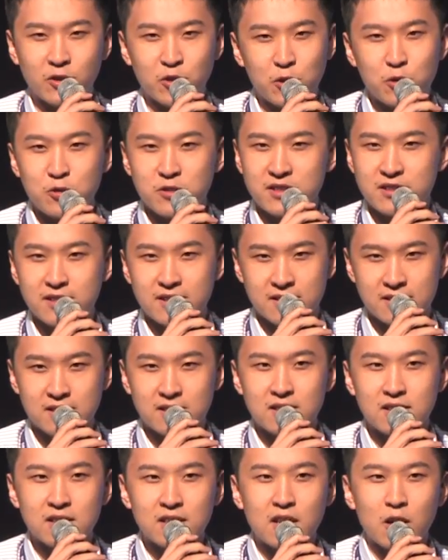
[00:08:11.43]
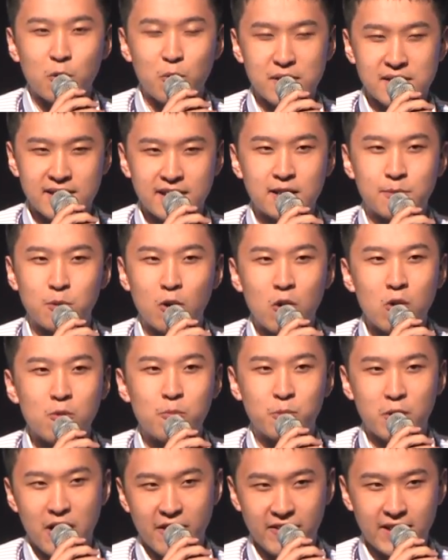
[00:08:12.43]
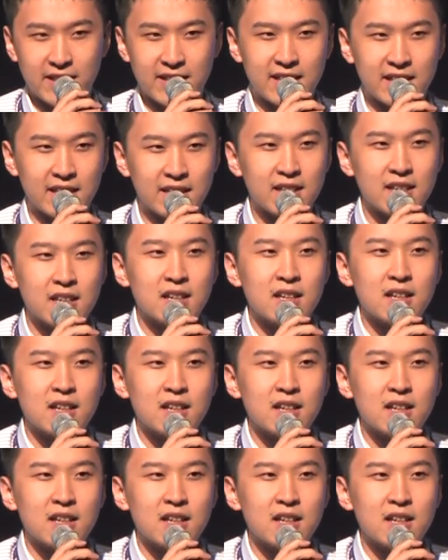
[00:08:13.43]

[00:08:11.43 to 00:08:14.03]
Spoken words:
users with their own private key